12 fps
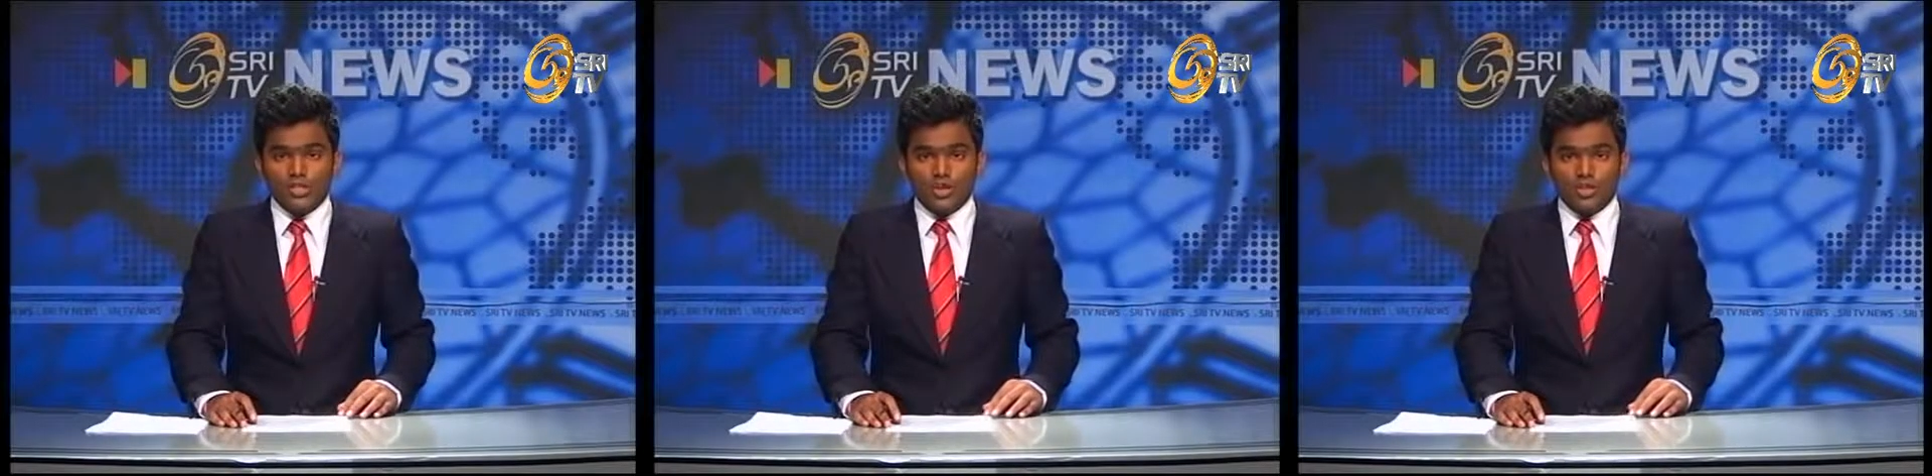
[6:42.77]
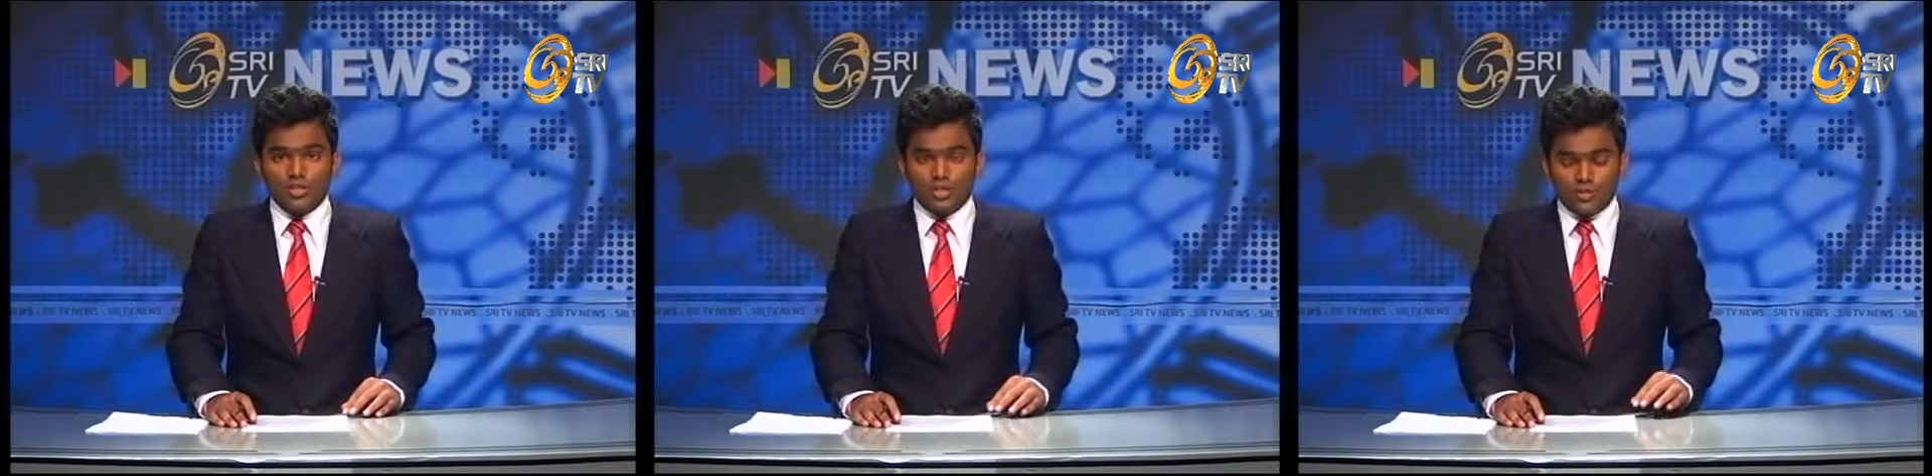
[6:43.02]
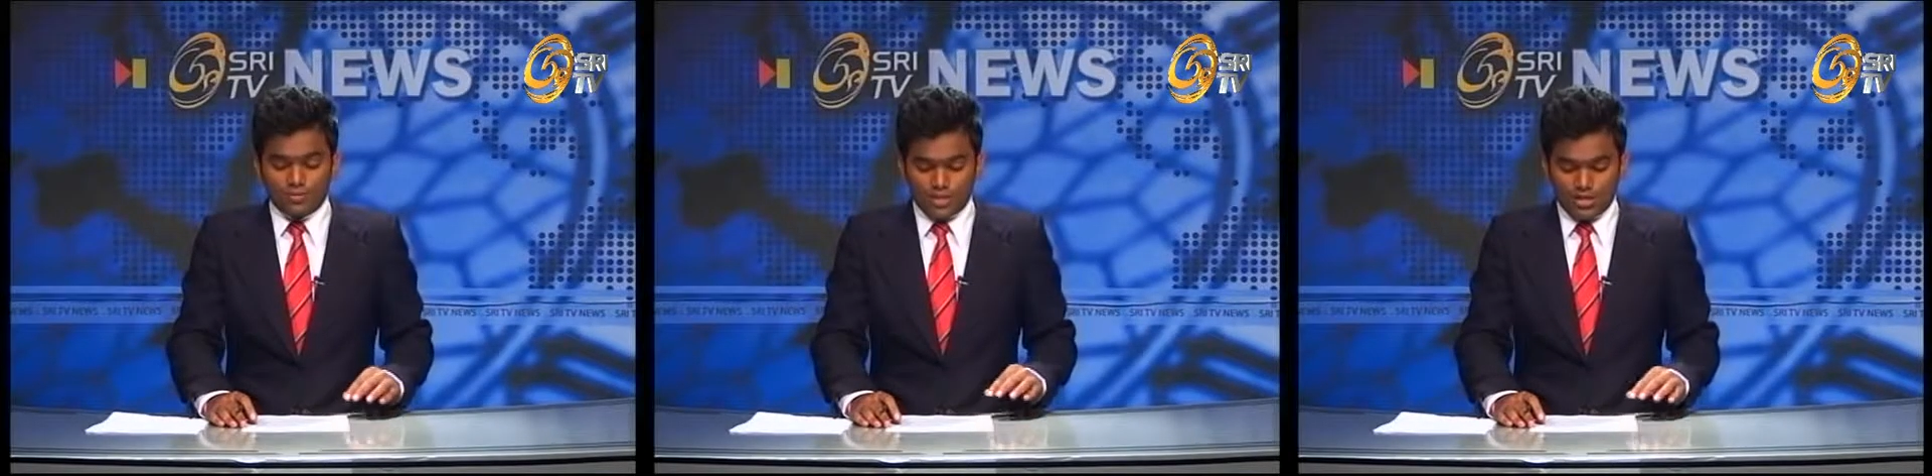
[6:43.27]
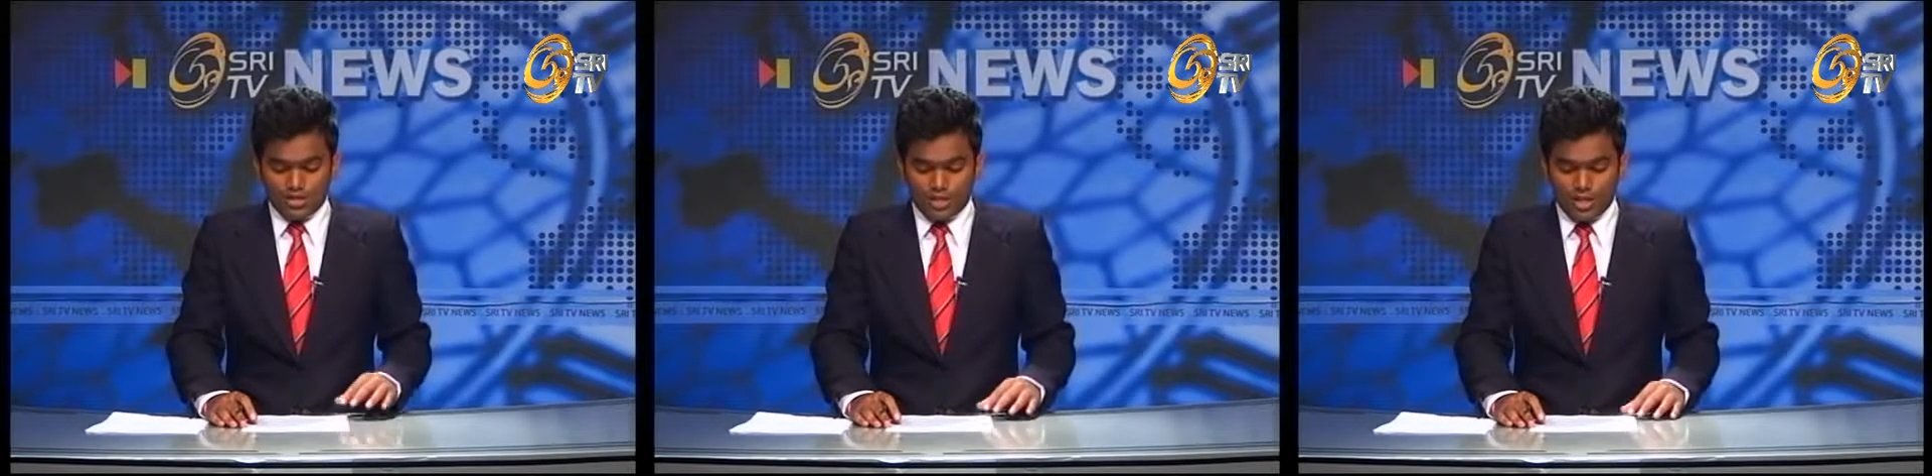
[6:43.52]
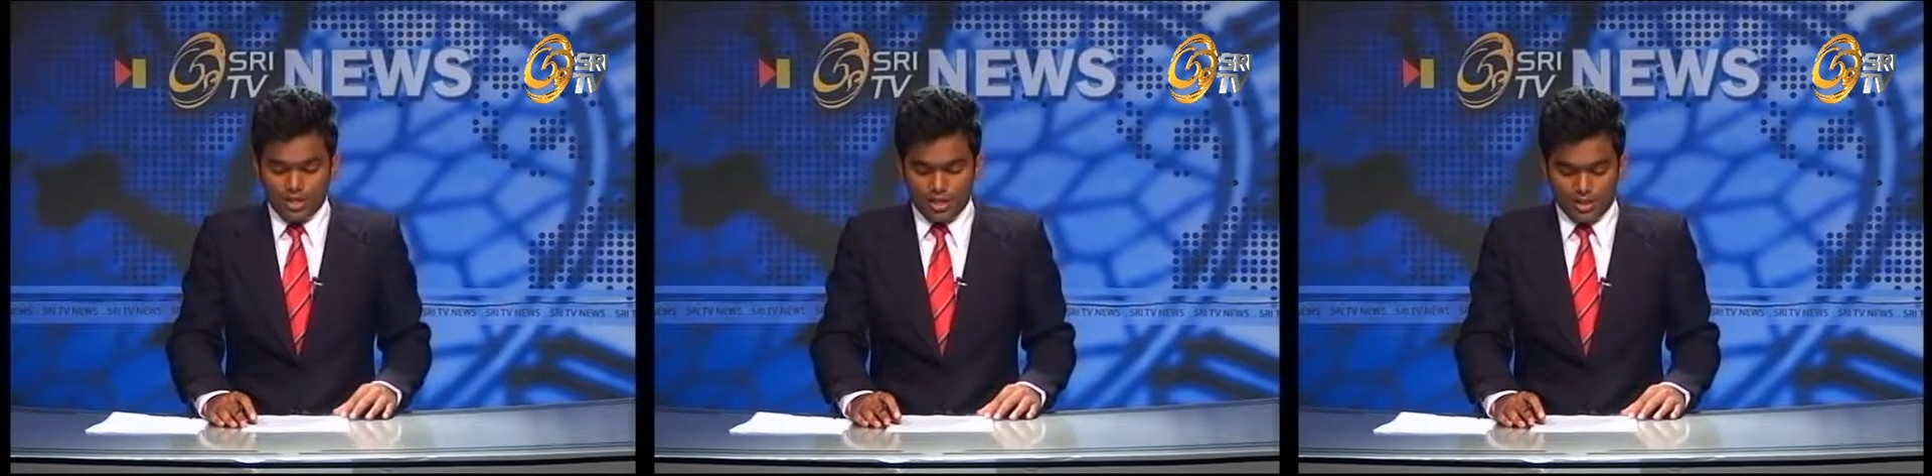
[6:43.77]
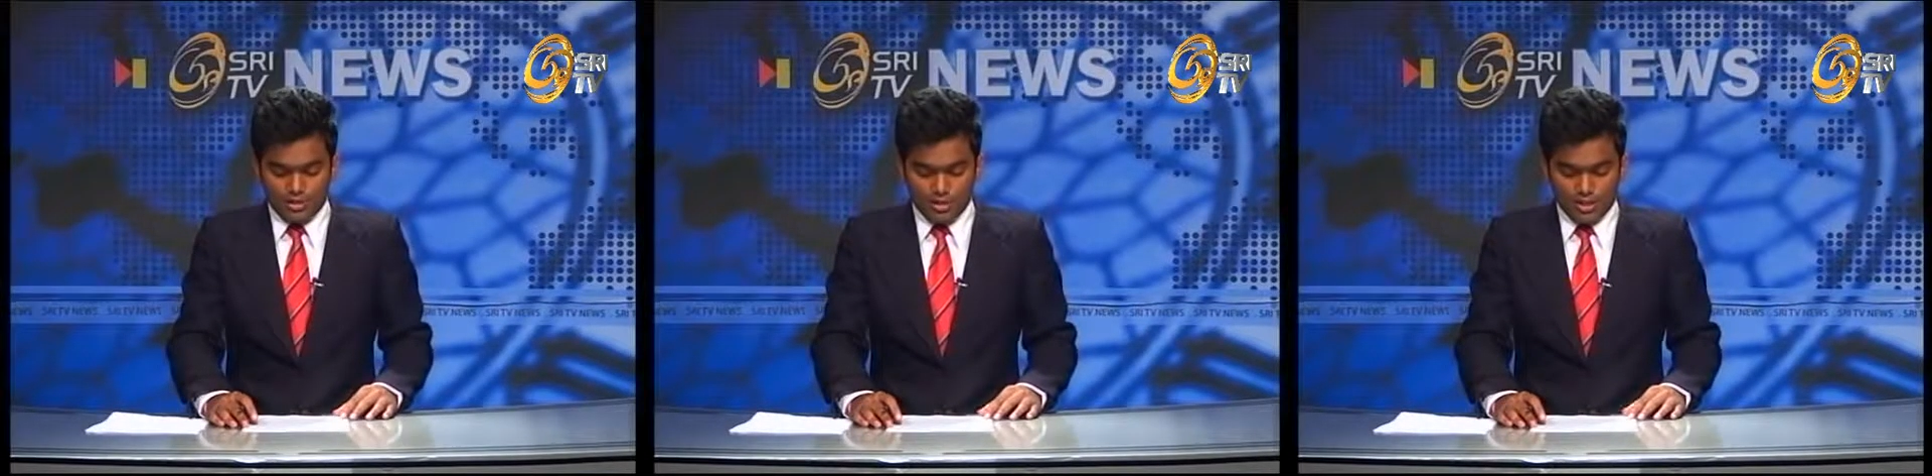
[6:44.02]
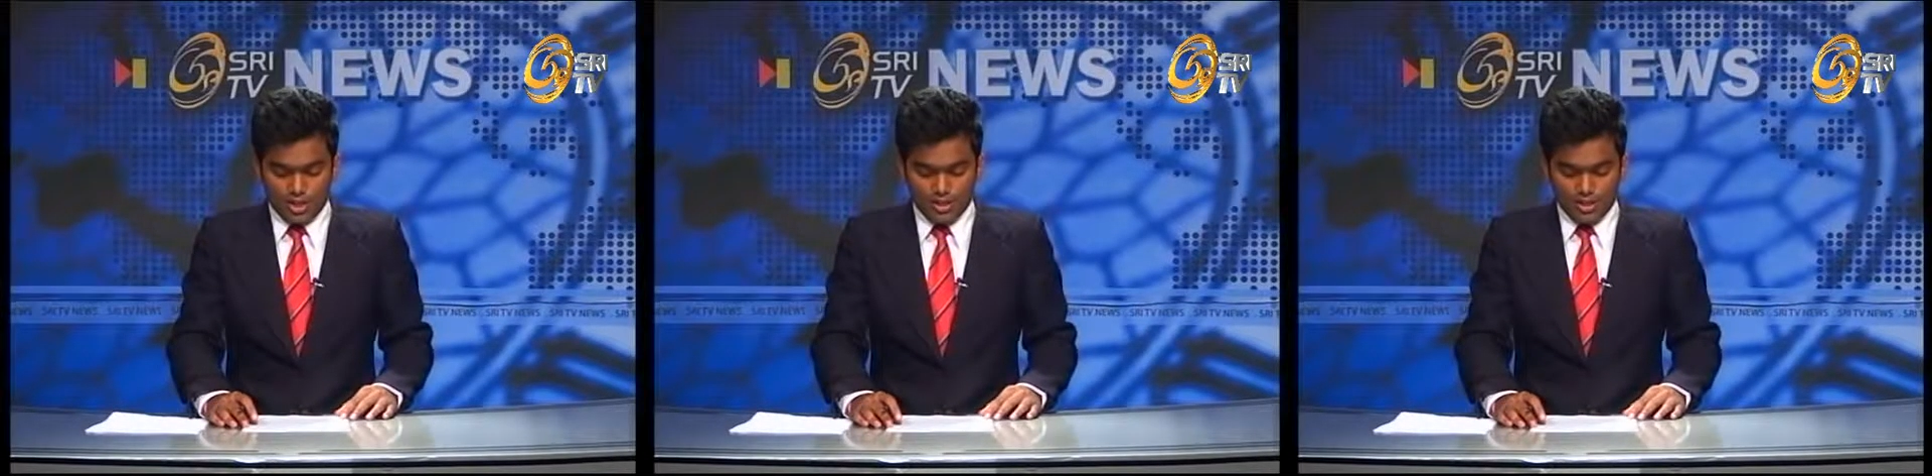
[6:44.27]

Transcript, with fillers: Johnson was today announced